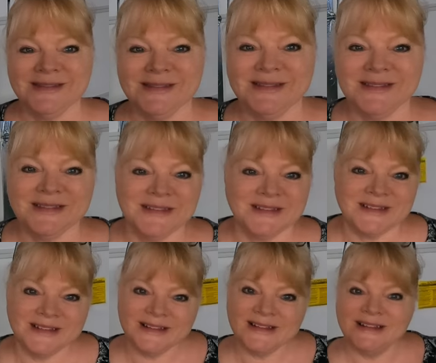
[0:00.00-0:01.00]

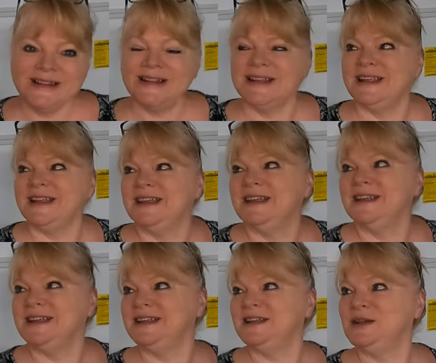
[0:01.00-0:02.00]

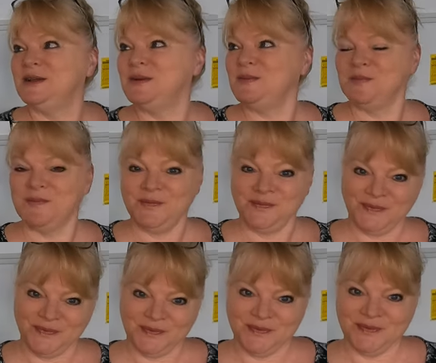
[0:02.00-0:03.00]

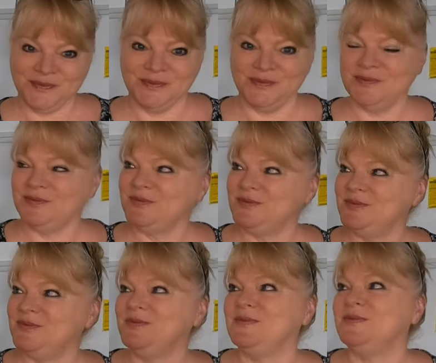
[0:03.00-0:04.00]

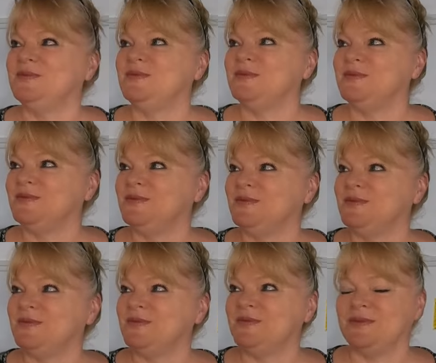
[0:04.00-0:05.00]

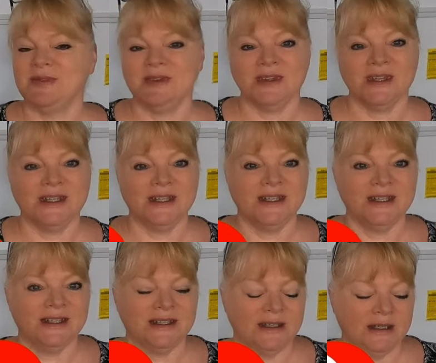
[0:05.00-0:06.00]

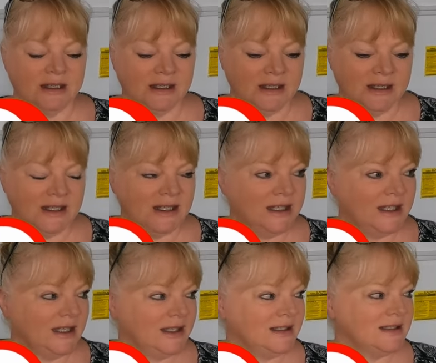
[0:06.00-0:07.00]

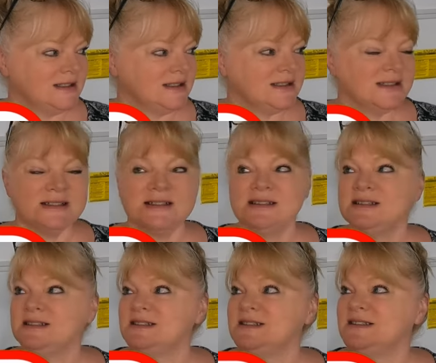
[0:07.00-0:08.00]
This person isn't speaking.